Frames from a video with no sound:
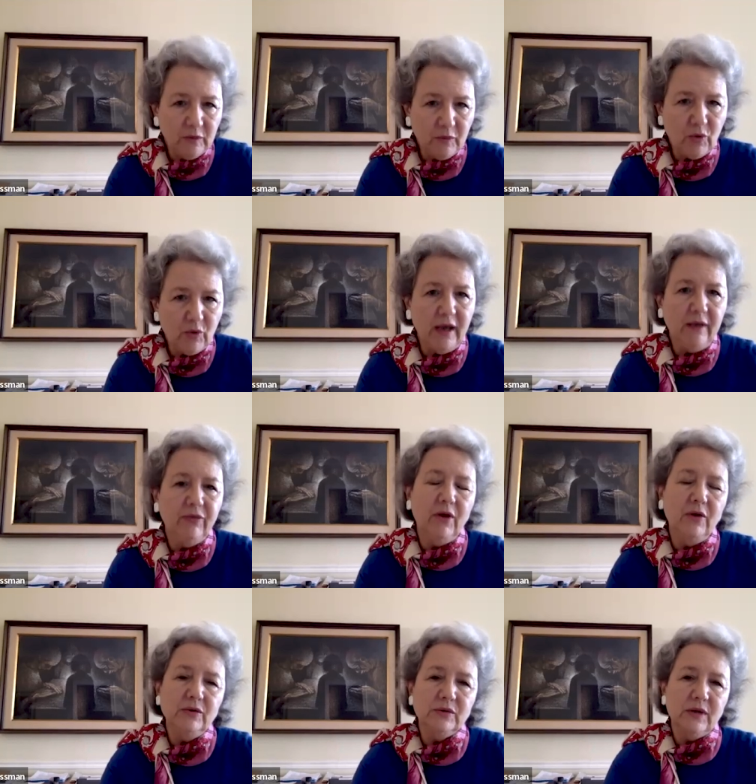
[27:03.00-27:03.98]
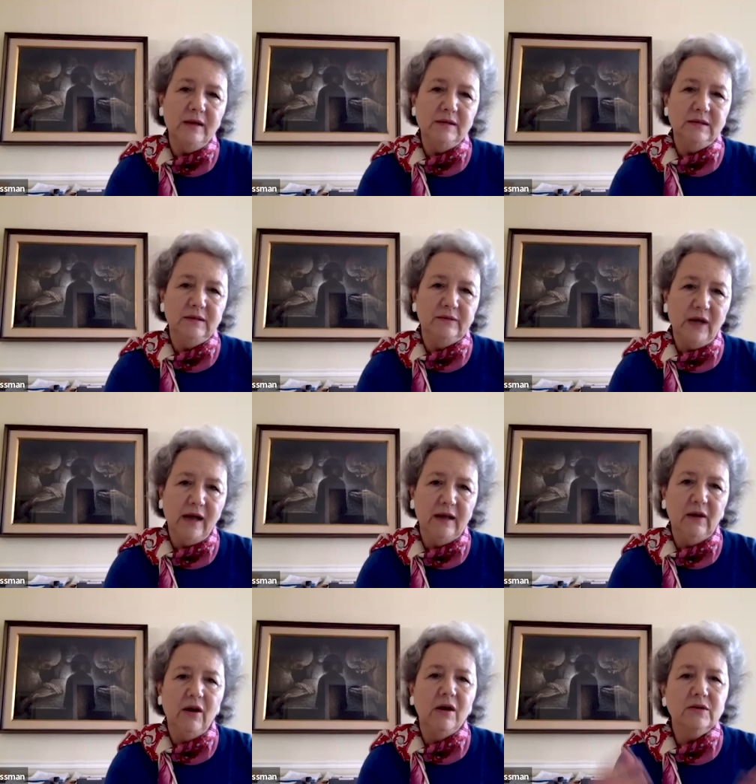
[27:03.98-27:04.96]
create those kinds of
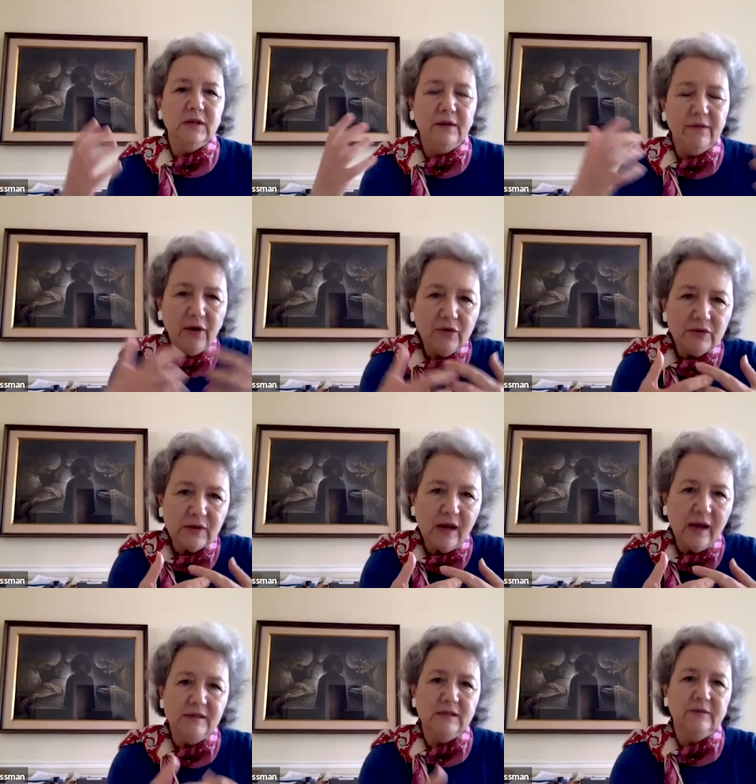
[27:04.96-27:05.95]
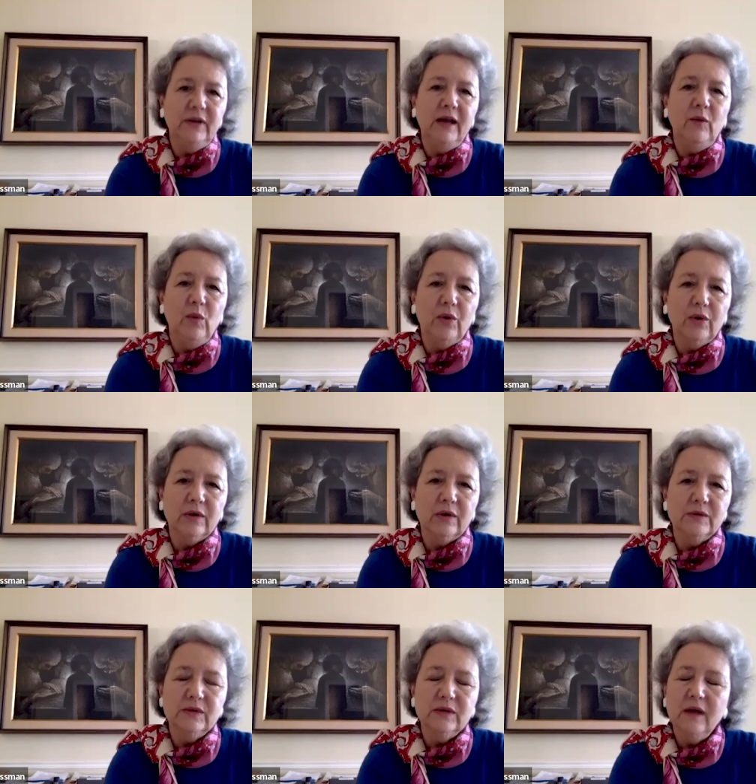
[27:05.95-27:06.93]
dialogues and those kinds of networks.
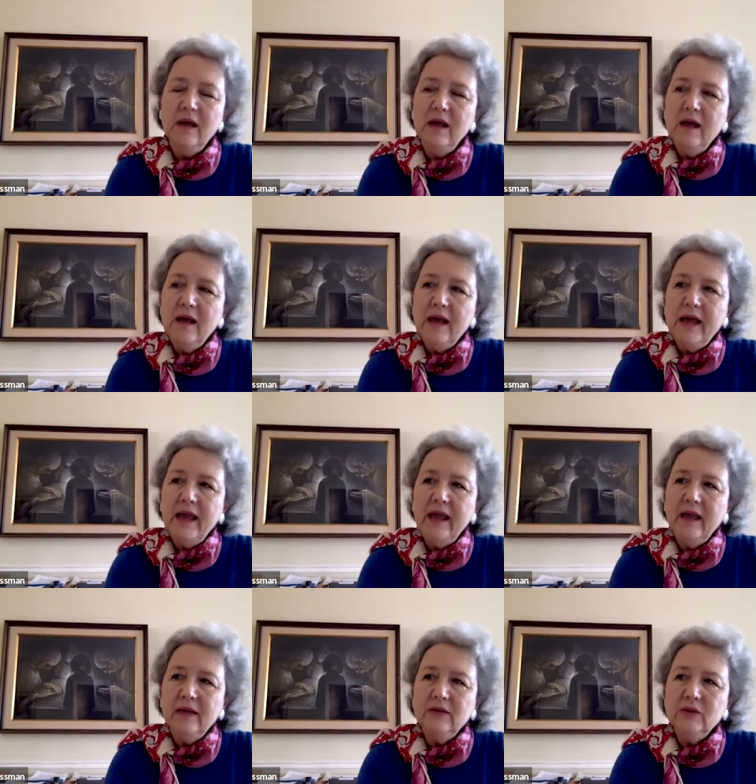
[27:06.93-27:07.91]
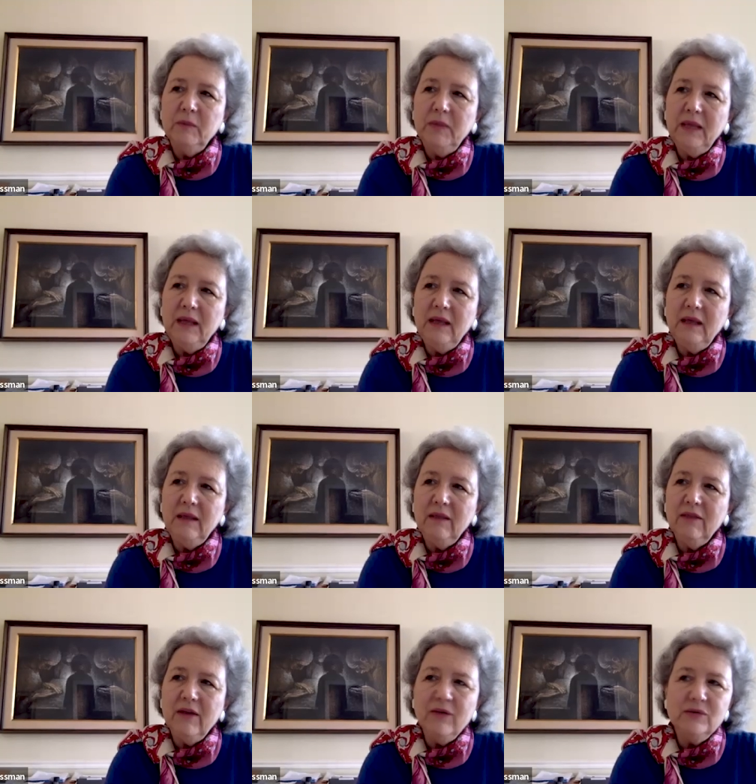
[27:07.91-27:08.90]
And to me,
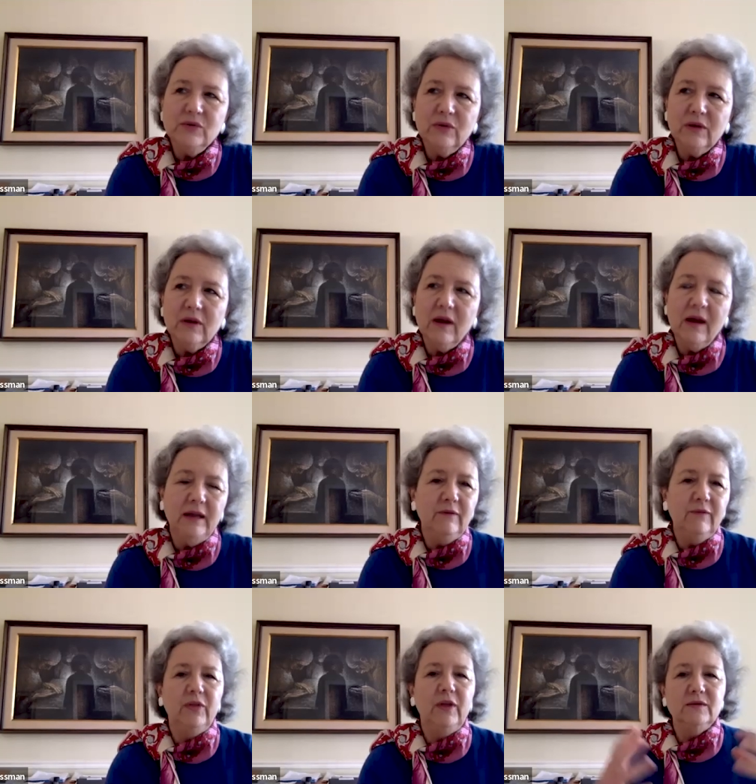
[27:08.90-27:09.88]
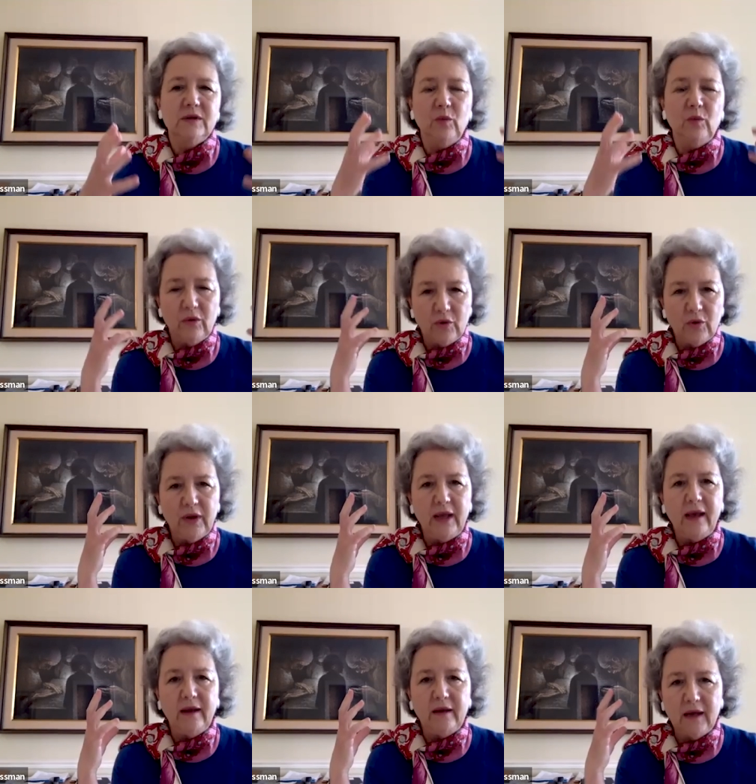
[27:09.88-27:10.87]
those are the kind of things that will
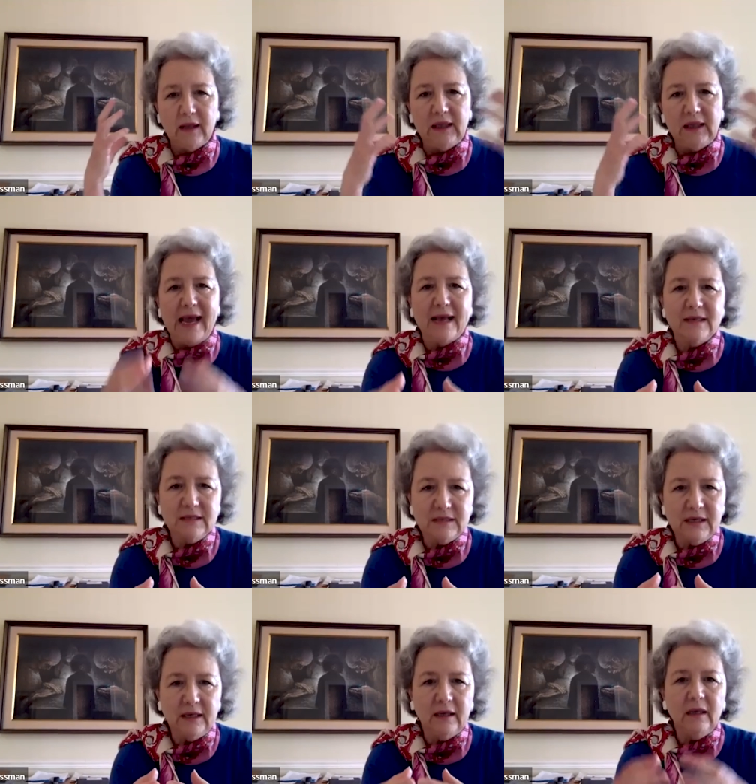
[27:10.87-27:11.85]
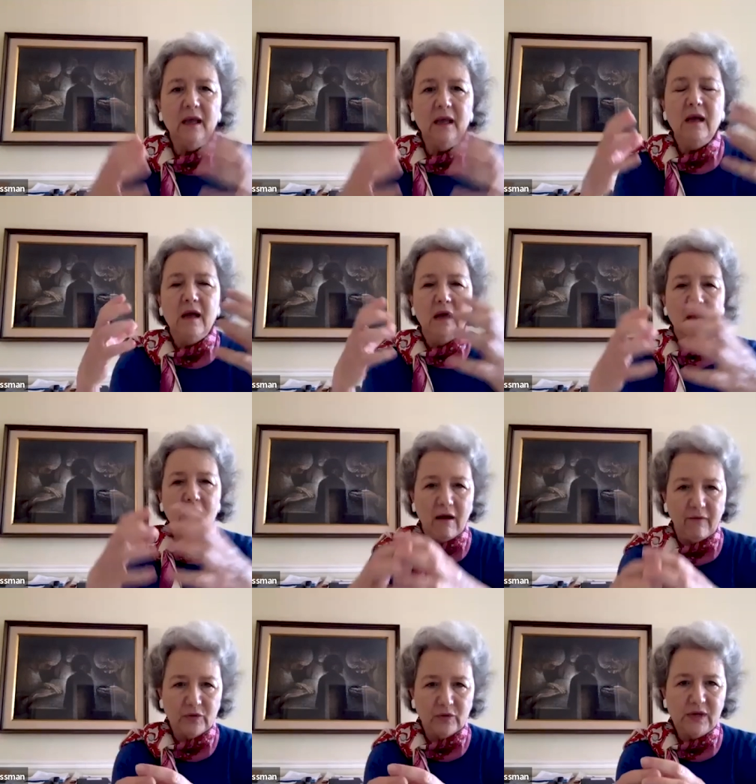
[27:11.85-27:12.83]
create a lasting
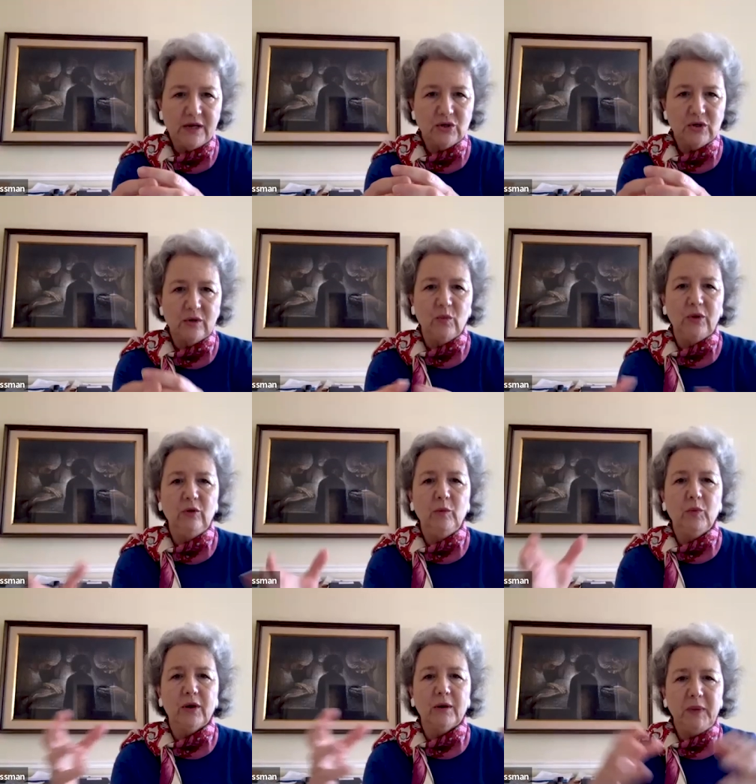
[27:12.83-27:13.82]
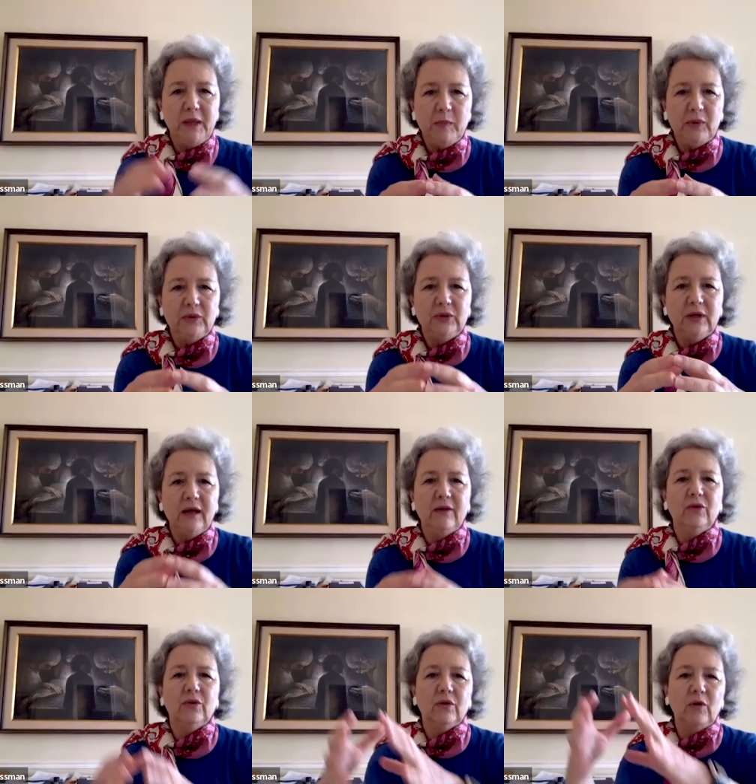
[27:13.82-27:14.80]
conversation when you bring people
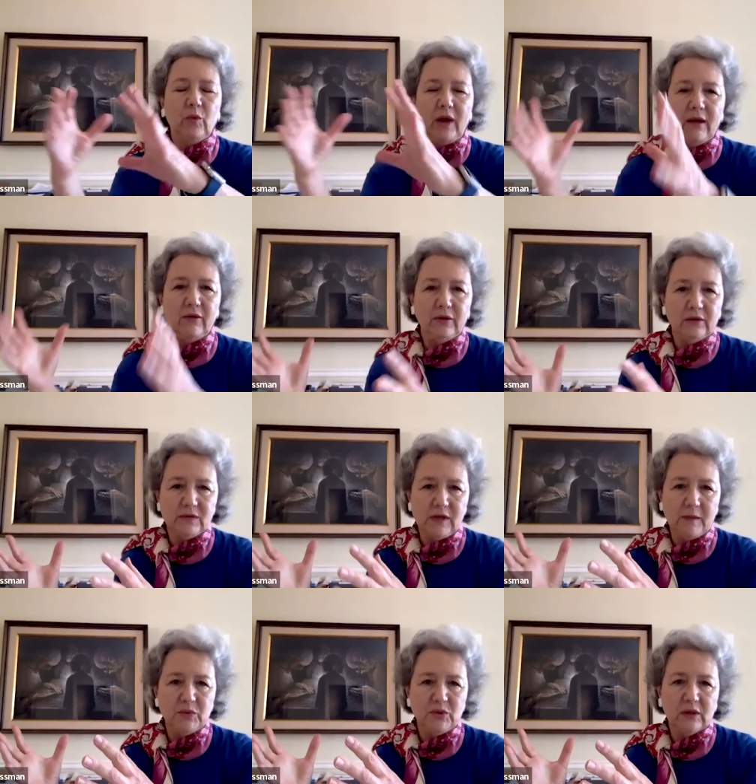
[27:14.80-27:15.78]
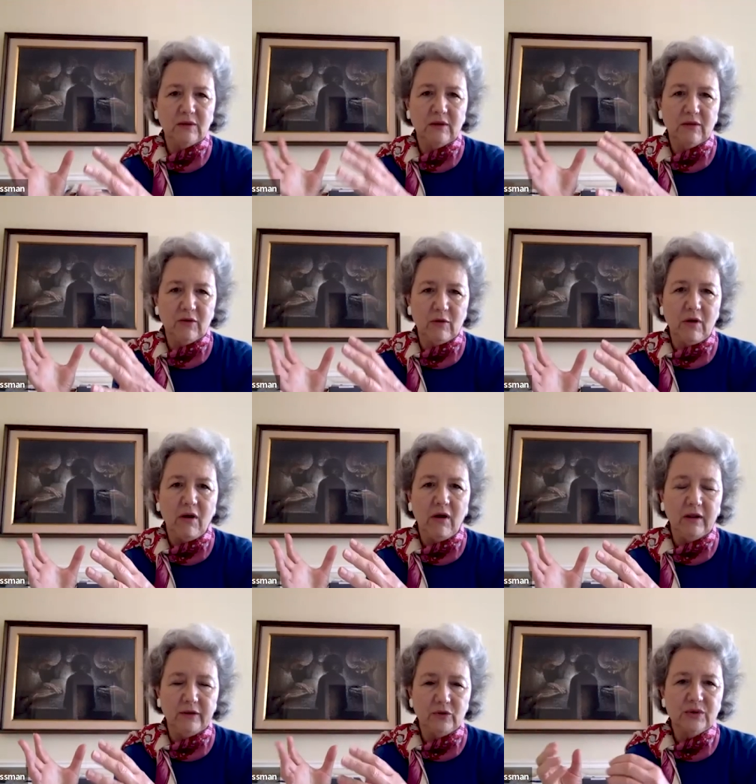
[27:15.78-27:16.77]
together around a subject that they're all
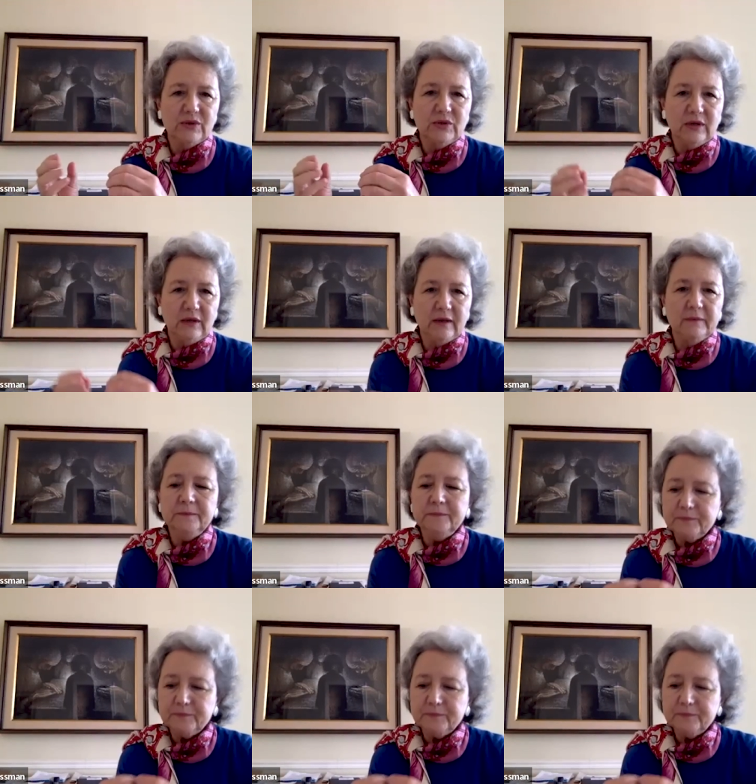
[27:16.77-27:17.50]
interested in.